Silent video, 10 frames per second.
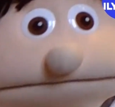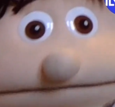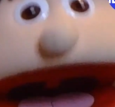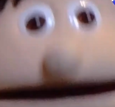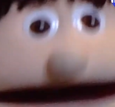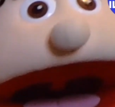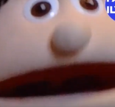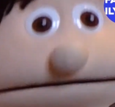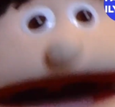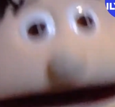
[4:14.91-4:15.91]
and a
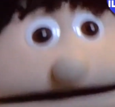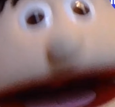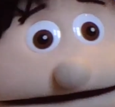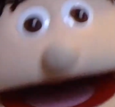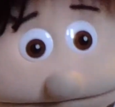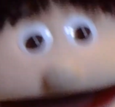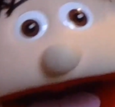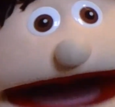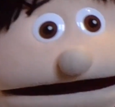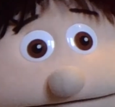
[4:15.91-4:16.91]
cloth around his
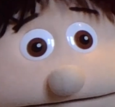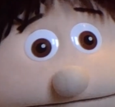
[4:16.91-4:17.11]
face.